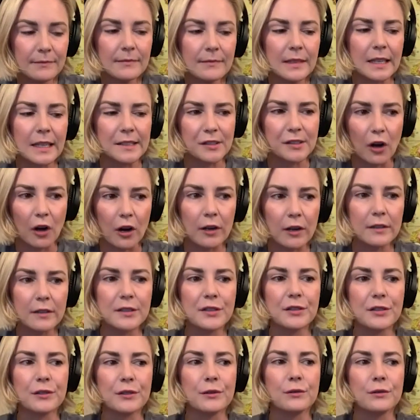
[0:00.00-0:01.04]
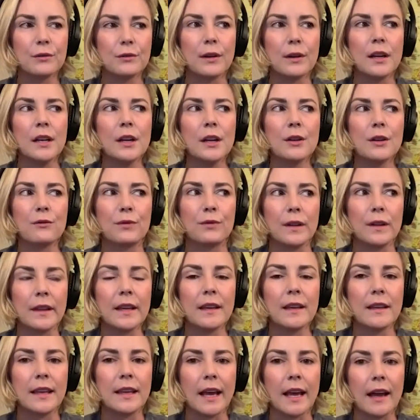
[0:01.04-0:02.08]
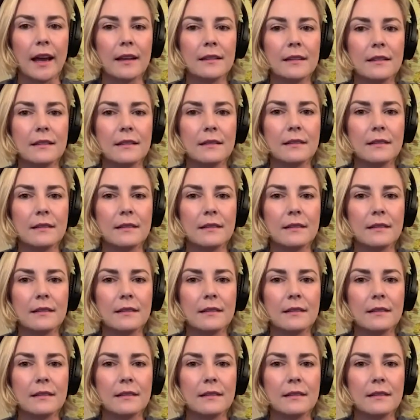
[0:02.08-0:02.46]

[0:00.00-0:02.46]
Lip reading: It's hard to really get